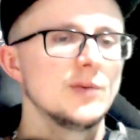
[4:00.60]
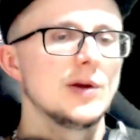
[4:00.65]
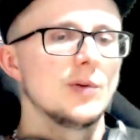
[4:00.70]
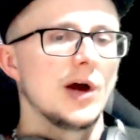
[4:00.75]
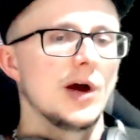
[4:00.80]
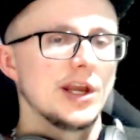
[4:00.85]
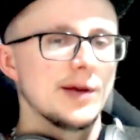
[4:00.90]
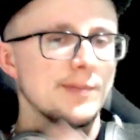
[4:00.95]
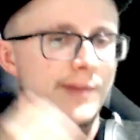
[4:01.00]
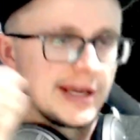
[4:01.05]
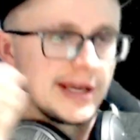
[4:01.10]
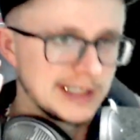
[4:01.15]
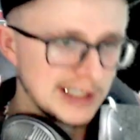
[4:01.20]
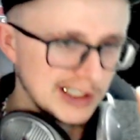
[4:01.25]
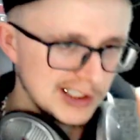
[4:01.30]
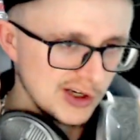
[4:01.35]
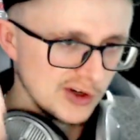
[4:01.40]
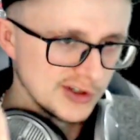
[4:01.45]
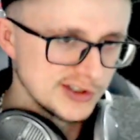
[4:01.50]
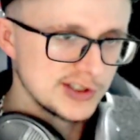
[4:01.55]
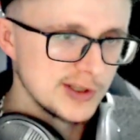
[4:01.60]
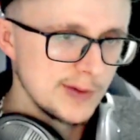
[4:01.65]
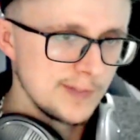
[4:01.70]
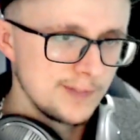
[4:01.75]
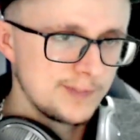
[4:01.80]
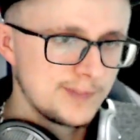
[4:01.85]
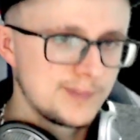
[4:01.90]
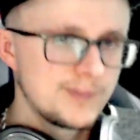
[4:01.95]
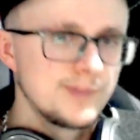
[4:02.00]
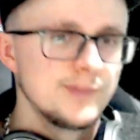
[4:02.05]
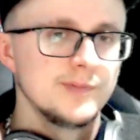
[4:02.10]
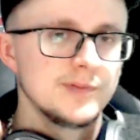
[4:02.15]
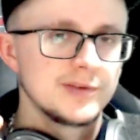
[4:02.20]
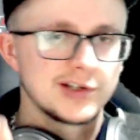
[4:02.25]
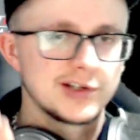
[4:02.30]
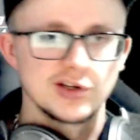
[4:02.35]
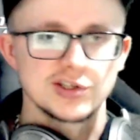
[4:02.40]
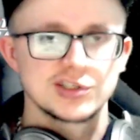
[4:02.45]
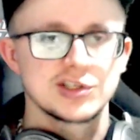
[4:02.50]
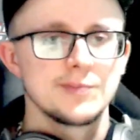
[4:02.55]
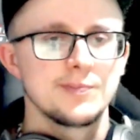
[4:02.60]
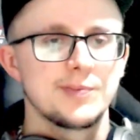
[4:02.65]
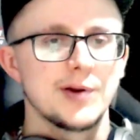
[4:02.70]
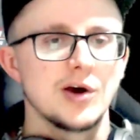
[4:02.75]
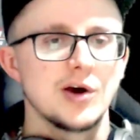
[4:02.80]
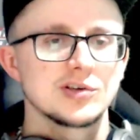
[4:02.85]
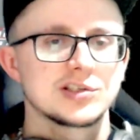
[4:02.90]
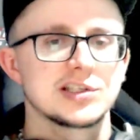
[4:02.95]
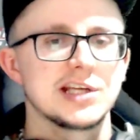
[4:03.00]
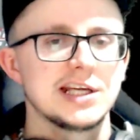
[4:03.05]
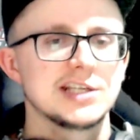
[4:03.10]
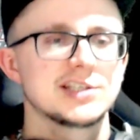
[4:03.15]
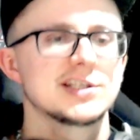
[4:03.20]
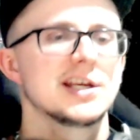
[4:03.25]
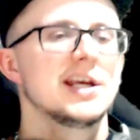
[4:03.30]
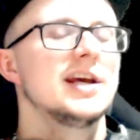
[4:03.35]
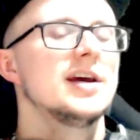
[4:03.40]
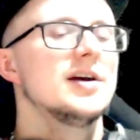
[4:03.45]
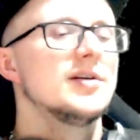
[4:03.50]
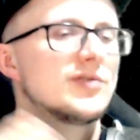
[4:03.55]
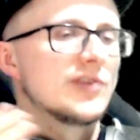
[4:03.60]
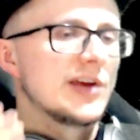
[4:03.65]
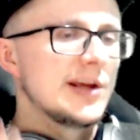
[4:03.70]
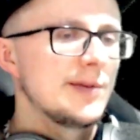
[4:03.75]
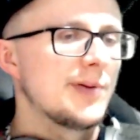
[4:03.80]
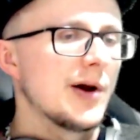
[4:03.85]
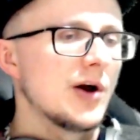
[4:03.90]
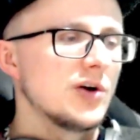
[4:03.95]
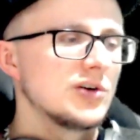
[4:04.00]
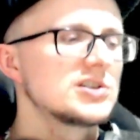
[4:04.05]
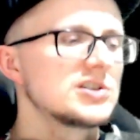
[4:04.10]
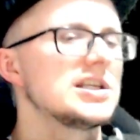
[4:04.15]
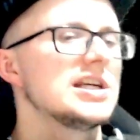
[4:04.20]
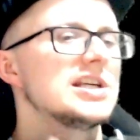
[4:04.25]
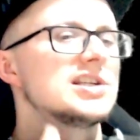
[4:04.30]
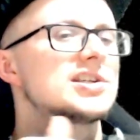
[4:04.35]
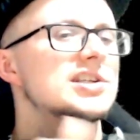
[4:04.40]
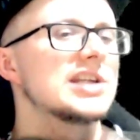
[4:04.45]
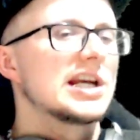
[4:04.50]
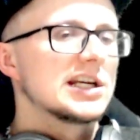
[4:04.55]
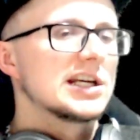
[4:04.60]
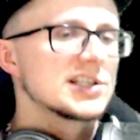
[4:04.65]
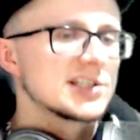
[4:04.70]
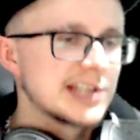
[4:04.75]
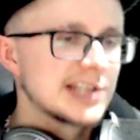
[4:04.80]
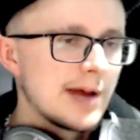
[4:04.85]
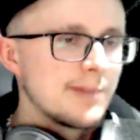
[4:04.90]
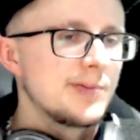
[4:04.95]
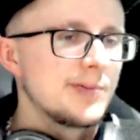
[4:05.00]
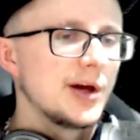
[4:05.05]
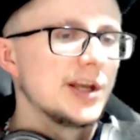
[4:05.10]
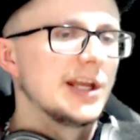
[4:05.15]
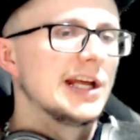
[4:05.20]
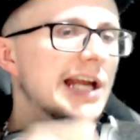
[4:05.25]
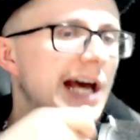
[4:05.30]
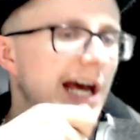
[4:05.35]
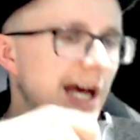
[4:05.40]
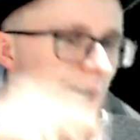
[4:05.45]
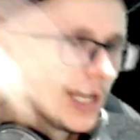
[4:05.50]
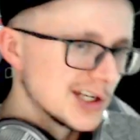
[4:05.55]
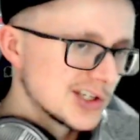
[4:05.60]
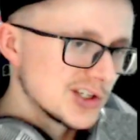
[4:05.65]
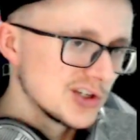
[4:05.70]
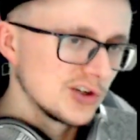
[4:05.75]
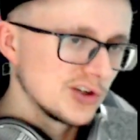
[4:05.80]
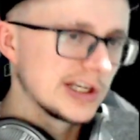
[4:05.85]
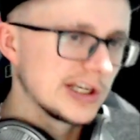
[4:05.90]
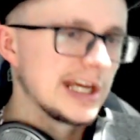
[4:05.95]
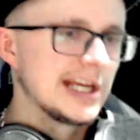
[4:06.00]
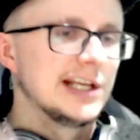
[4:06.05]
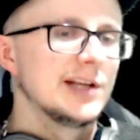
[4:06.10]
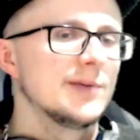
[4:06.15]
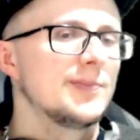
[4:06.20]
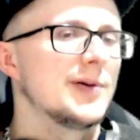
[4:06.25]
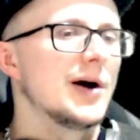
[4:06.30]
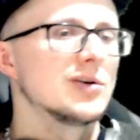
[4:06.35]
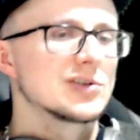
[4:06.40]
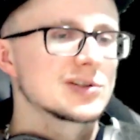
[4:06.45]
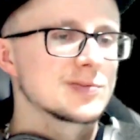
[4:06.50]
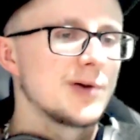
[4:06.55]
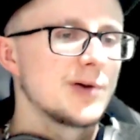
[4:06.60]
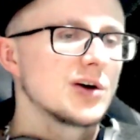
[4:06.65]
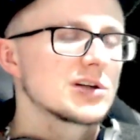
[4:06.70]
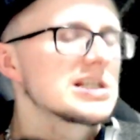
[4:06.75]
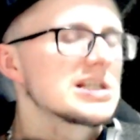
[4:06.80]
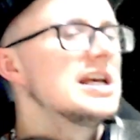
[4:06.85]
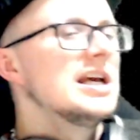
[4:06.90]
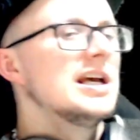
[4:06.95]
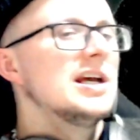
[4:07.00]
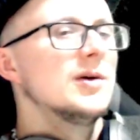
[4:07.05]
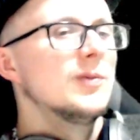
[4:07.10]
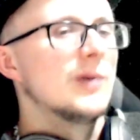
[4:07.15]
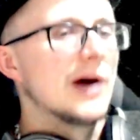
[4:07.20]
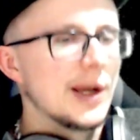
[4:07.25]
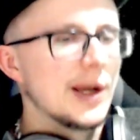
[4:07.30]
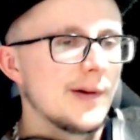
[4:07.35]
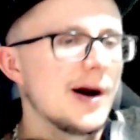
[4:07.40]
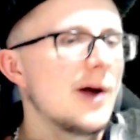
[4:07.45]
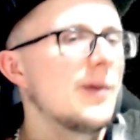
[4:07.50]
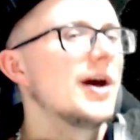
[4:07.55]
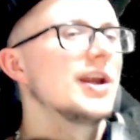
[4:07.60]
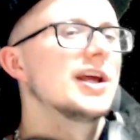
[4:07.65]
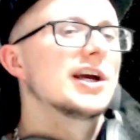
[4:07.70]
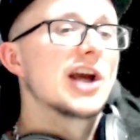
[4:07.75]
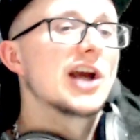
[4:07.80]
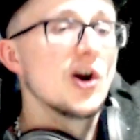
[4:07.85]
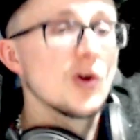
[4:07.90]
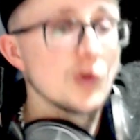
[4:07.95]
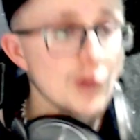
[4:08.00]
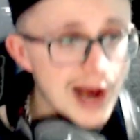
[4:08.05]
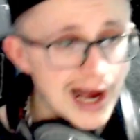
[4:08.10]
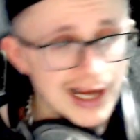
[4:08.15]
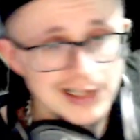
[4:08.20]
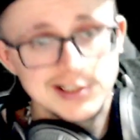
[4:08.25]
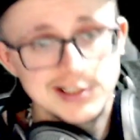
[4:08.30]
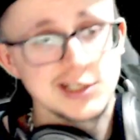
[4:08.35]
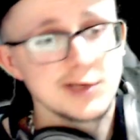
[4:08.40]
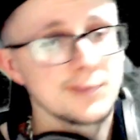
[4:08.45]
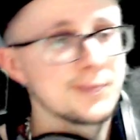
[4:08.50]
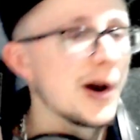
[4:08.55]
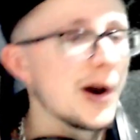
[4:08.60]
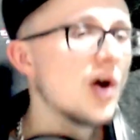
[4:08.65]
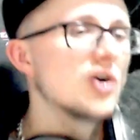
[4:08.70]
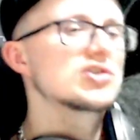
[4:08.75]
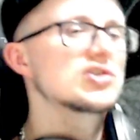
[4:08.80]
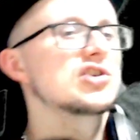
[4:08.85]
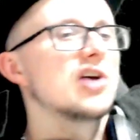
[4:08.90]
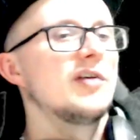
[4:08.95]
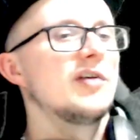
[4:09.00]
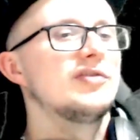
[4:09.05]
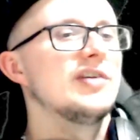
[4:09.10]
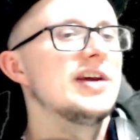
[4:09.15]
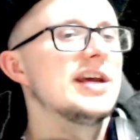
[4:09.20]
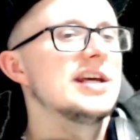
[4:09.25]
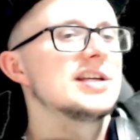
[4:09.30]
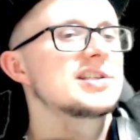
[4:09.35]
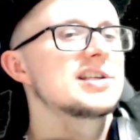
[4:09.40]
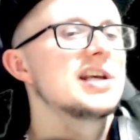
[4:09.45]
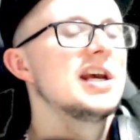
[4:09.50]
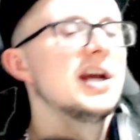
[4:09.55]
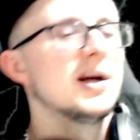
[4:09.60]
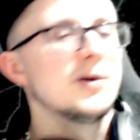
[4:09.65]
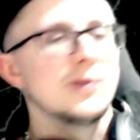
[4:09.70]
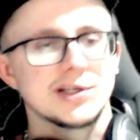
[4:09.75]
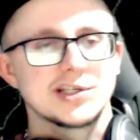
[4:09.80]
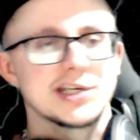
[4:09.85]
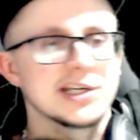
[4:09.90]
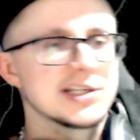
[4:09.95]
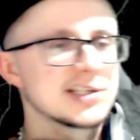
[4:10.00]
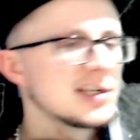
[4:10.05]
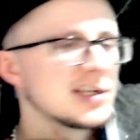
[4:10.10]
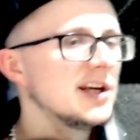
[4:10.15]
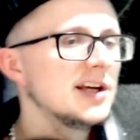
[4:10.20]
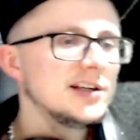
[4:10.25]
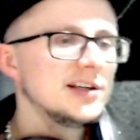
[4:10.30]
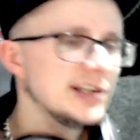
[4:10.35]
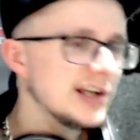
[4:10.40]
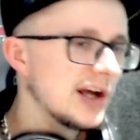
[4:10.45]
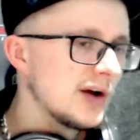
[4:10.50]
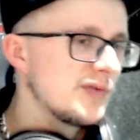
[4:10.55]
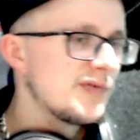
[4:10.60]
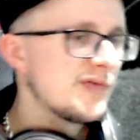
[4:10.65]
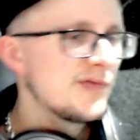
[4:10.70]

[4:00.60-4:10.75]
want to make a custom postage, free postage, stick a stamp on a letter, chuck it in the post box. Why do I want to go round to the post office, which is, you know,